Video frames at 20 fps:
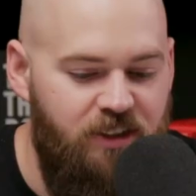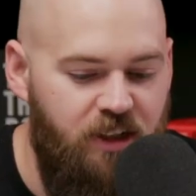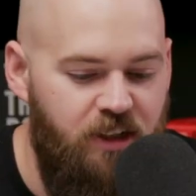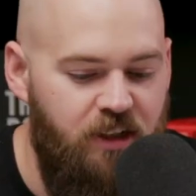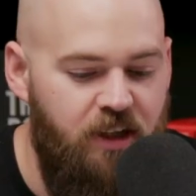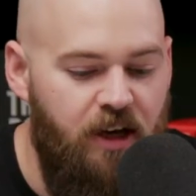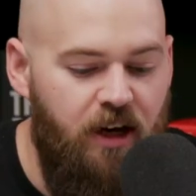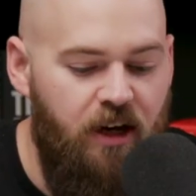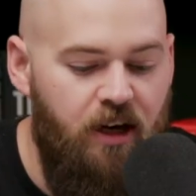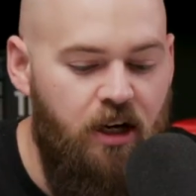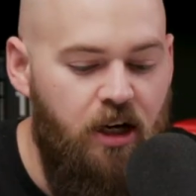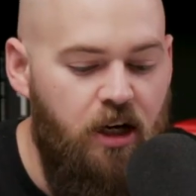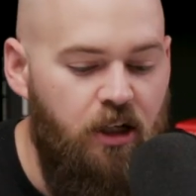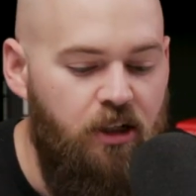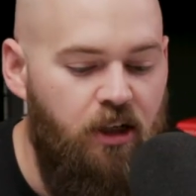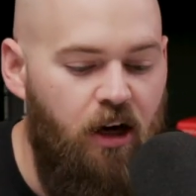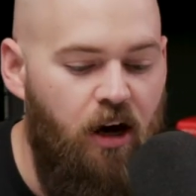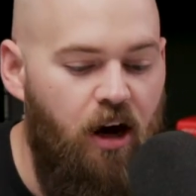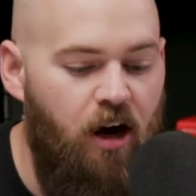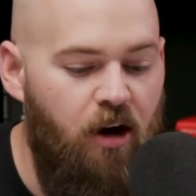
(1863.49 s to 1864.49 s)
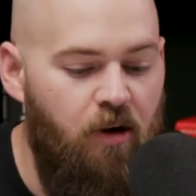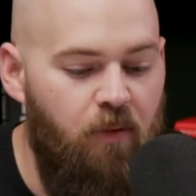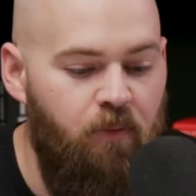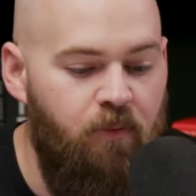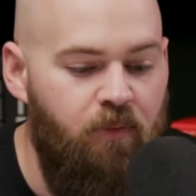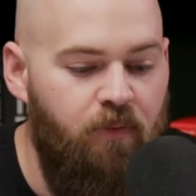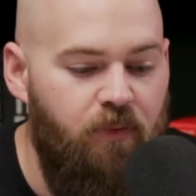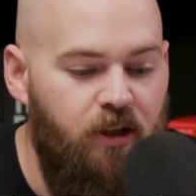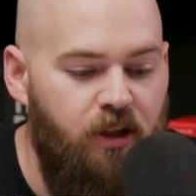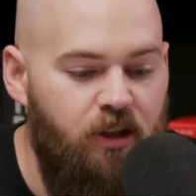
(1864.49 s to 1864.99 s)
it. Yeah.
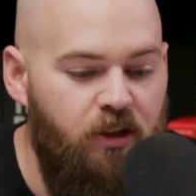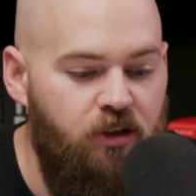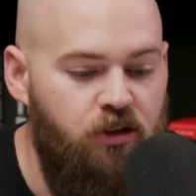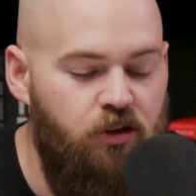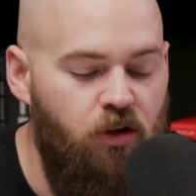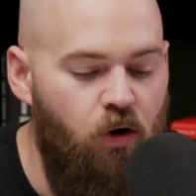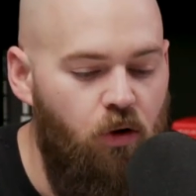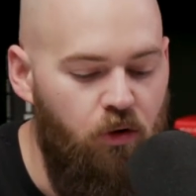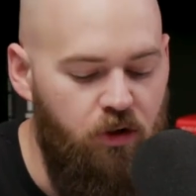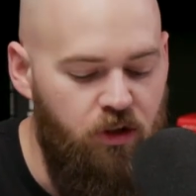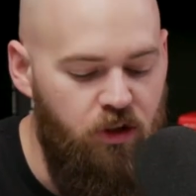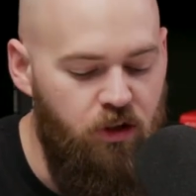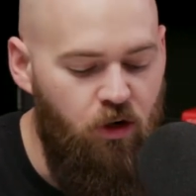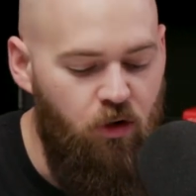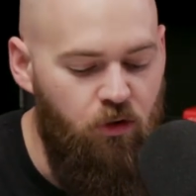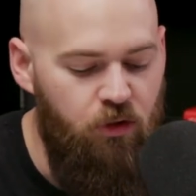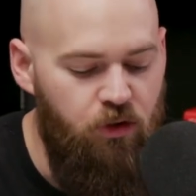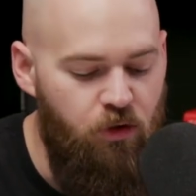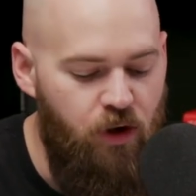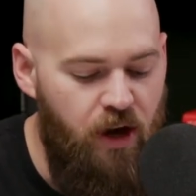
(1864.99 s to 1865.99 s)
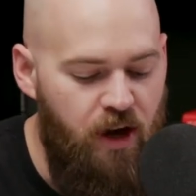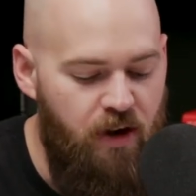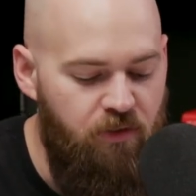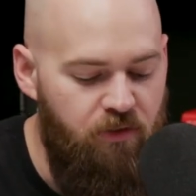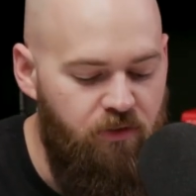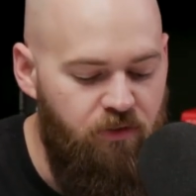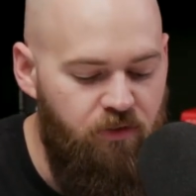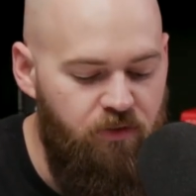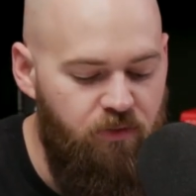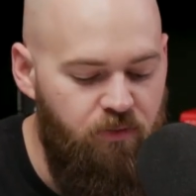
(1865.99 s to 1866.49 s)
So, you
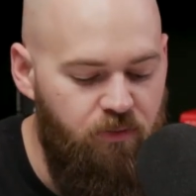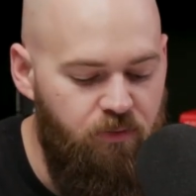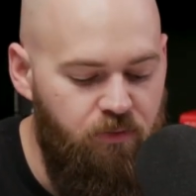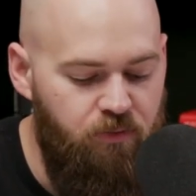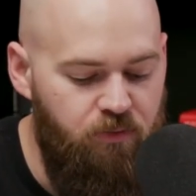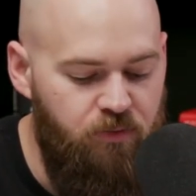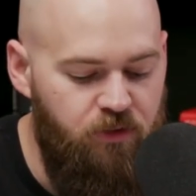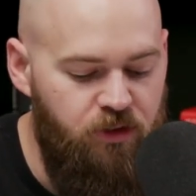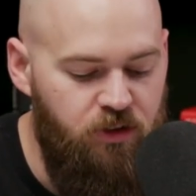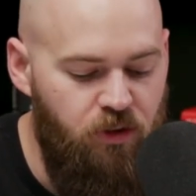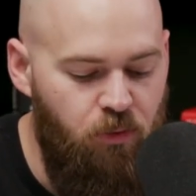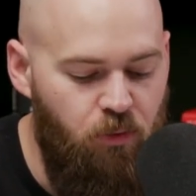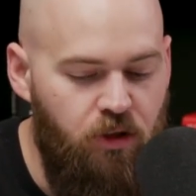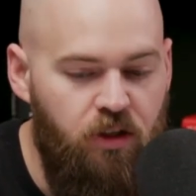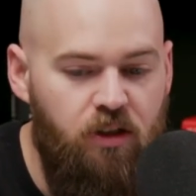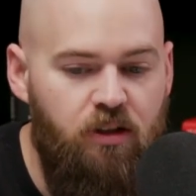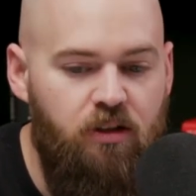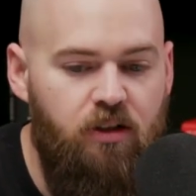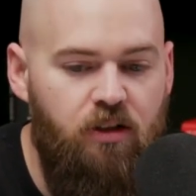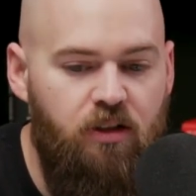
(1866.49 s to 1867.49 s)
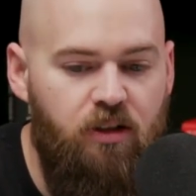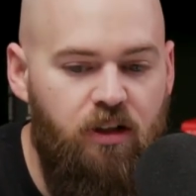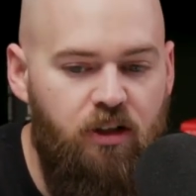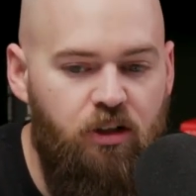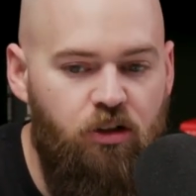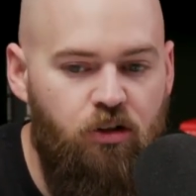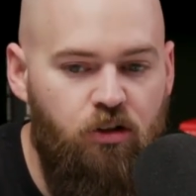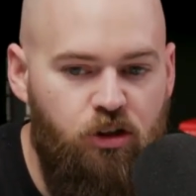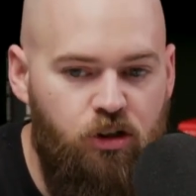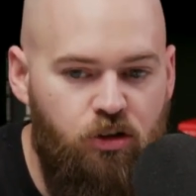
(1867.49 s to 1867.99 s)
have someone
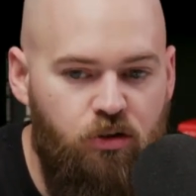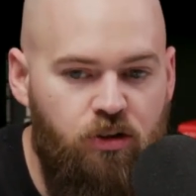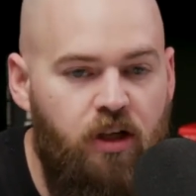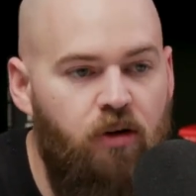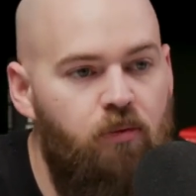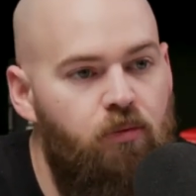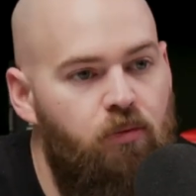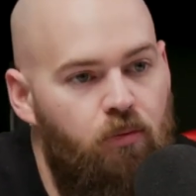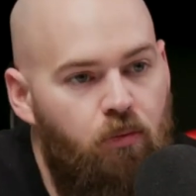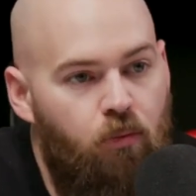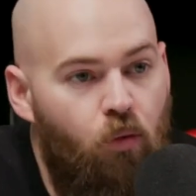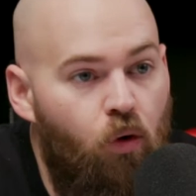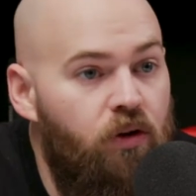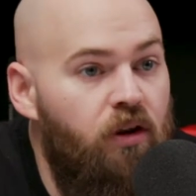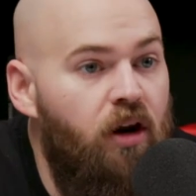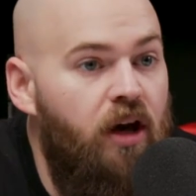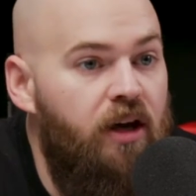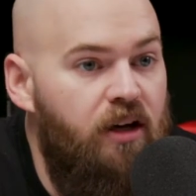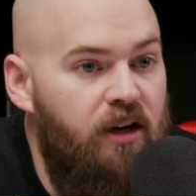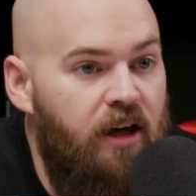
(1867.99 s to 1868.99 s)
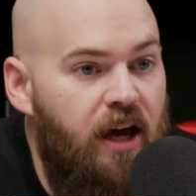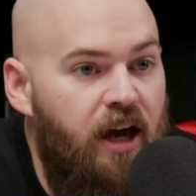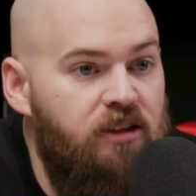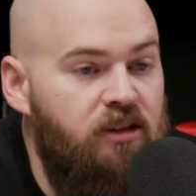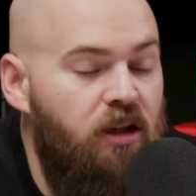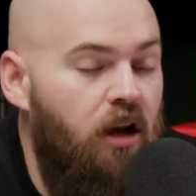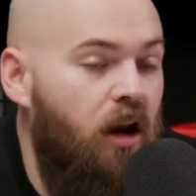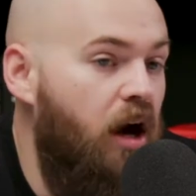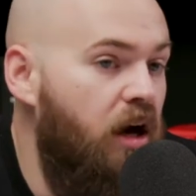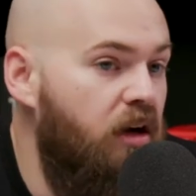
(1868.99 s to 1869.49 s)
in your shoes that more than likely has
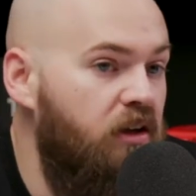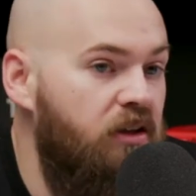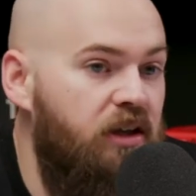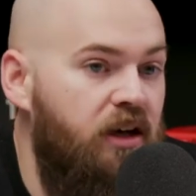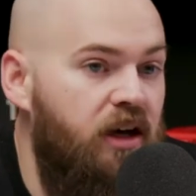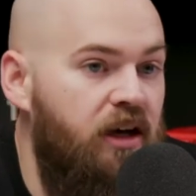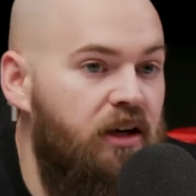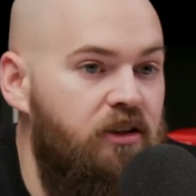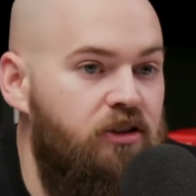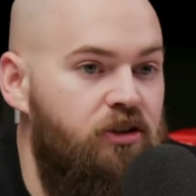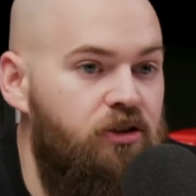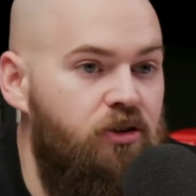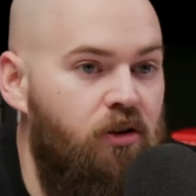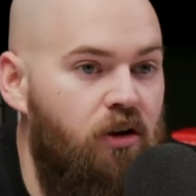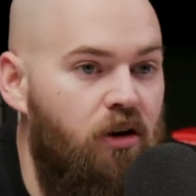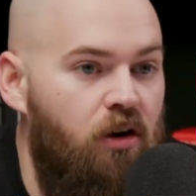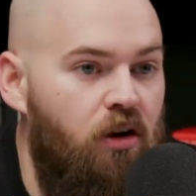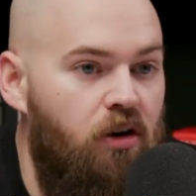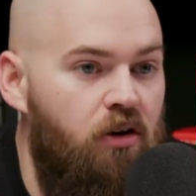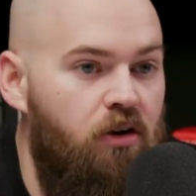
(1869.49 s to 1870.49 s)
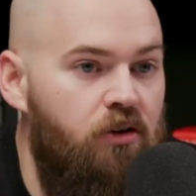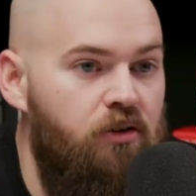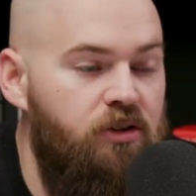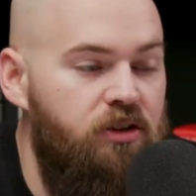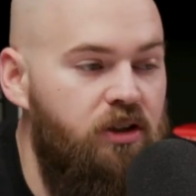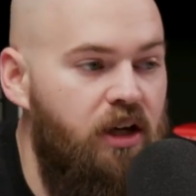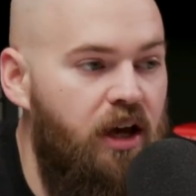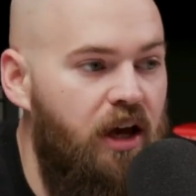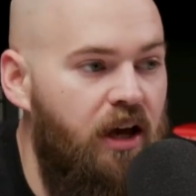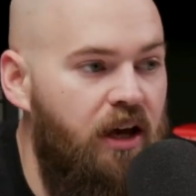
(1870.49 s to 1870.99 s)
a lot of debt and student
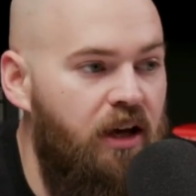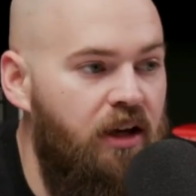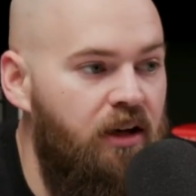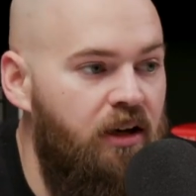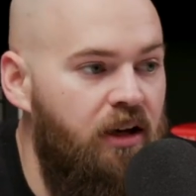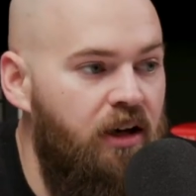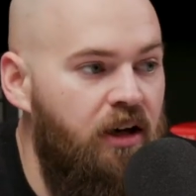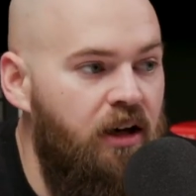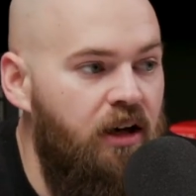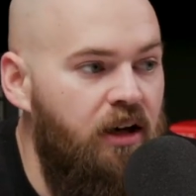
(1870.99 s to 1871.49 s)
loans. And,